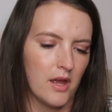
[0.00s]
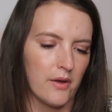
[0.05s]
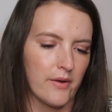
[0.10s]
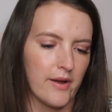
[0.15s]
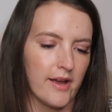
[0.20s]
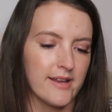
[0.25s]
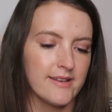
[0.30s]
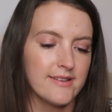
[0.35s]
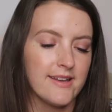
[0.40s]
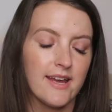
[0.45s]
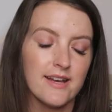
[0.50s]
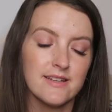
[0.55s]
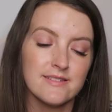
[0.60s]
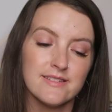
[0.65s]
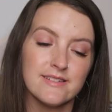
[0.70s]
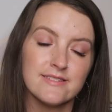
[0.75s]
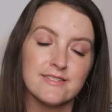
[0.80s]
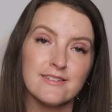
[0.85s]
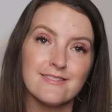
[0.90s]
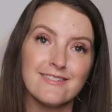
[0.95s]
Okay, next
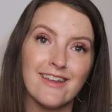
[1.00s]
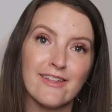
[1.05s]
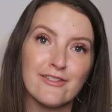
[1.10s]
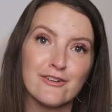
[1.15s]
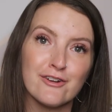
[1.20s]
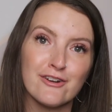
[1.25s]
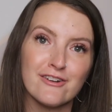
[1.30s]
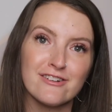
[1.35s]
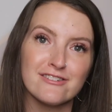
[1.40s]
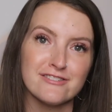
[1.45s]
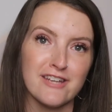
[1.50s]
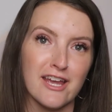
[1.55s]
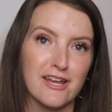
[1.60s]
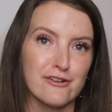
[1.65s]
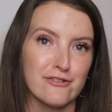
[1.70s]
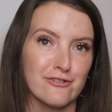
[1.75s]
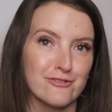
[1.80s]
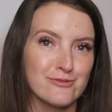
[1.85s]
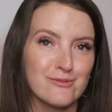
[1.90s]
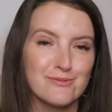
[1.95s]
is another J.
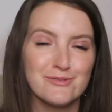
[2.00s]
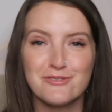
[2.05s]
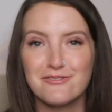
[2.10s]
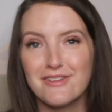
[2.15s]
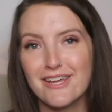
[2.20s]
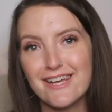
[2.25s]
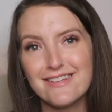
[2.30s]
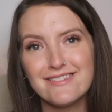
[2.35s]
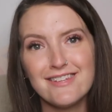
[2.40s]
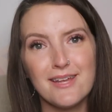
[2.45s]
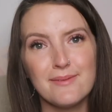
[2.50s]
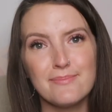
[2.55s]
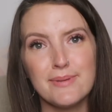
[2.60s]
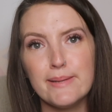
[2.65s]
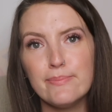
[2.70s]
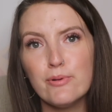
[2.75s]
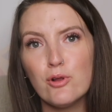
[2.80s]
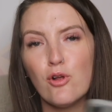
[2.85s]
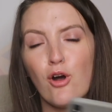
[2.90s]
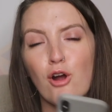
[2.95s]
Crew swimsuit. Like I said,
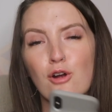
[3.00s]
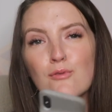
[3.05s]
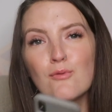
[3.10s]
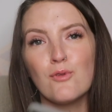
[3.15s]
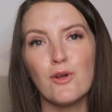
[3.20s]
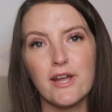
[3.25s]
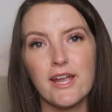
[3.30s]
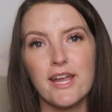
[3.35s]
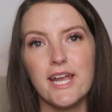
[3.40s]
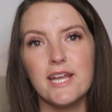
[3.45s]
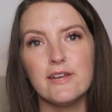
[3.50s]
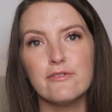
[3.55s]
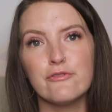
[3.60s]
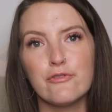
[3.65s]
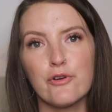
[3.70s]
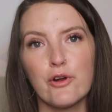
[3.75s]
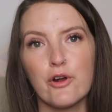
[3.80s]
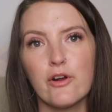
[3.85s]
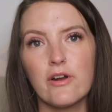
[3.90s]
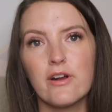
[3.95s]
people are looking
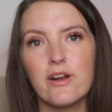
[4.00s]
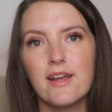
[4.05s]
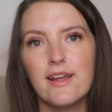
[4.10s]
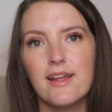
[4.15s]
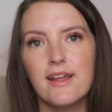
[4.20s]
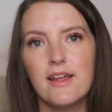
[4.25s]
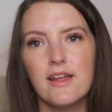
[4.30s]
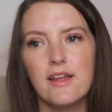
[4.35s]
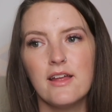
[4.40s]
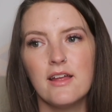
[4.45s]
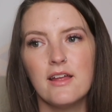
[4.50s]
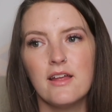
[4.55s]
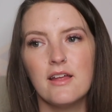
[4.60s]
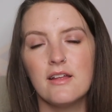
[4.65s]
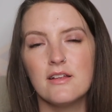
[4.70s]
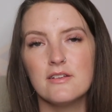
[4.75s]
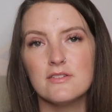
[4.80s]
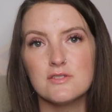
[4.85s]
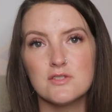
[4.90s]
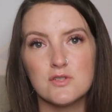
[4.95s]
for
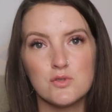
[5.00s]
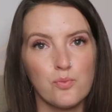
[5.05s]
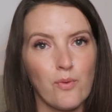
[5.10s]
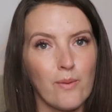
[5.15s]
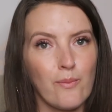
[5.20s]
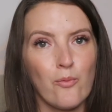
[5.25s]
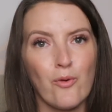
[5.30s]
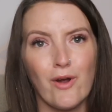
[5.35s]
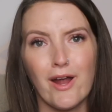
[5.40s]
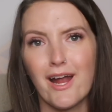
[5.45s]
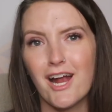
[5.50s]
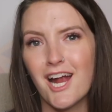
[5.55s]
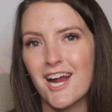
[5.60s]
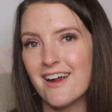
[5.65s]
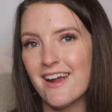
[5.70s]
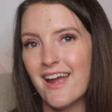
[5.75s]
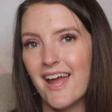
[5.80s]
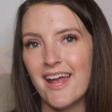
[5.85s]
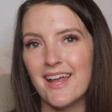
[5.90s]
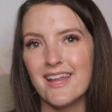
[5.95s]

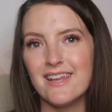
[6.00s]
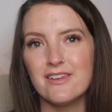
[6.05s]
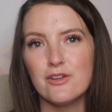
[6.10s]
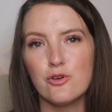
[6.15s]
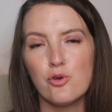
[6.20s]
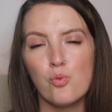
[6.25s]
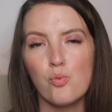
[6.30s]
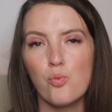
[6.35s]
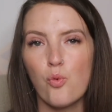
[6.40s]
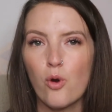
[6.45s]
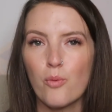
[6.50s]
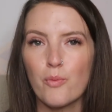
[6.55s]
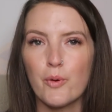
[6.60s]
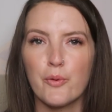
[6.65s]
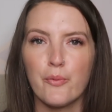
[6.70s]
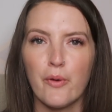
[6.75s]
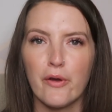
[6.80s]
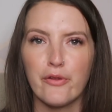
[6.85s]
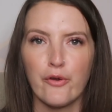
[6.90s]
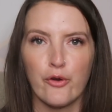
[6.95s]
swimwear and
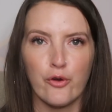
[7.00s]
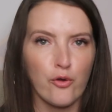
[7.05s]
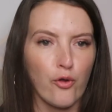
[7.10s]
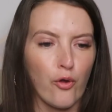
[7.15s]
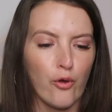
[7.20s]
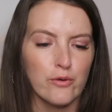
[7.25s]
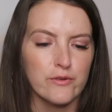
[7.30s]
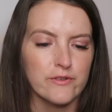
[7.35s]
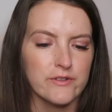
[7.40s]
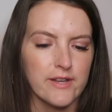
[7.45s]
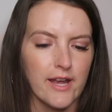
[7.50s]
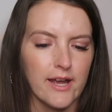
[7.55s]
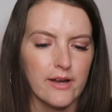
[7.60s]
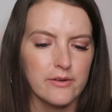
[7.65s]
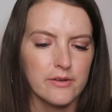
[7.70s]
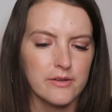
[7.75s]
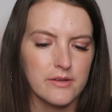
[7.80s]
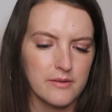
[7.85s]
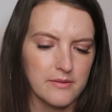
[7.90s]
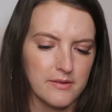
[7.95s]
warmer weather clothes now.
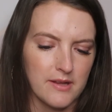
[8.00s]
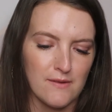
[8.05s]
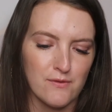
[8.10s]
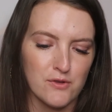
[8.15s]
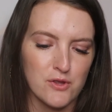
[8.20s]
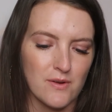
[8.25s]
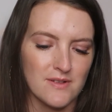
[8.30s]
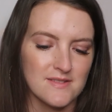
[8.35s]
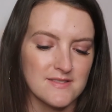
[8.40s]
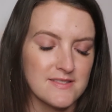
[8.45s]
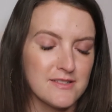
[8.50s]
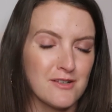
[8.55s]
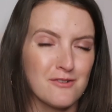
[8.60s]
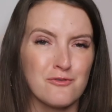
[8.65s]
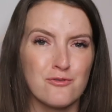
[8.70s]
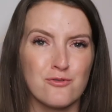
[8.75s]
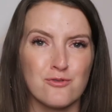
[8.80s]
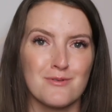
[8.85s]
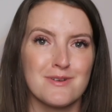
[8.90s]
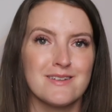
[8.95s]
Even though it's still
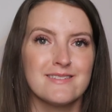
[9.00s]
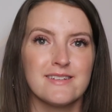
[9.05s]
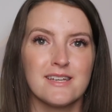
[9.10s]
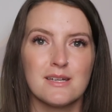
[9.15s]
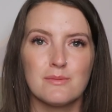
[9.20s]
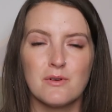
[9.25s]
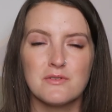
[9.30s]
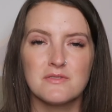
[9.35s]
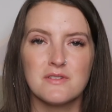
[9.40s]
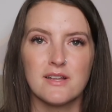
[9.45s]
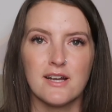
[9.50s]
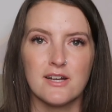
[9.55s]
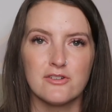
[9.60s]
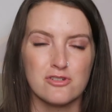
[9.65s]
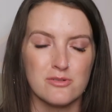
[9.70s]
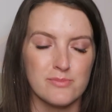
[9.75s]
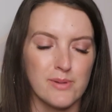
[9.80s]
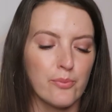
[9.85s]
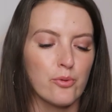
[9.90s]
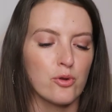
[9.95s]
freezing in most of the
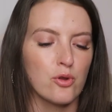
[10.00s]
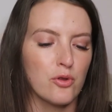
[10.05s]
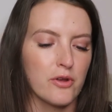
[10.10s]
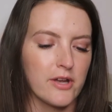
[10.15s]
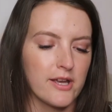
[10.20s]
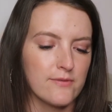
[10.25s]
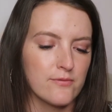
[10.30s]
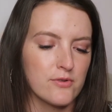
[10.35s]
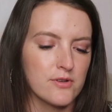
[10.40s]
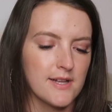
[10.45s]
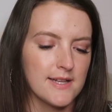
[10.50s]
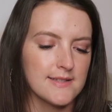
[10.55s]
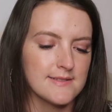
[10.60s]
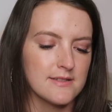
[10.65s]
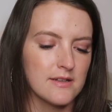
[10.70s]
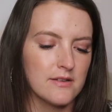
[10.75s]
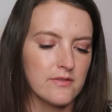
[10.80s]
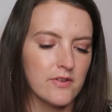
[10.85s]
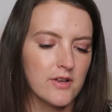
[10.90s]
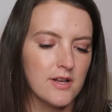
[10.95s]
country, people are looking for that
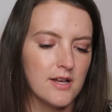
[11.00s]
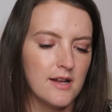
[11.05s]
stuff.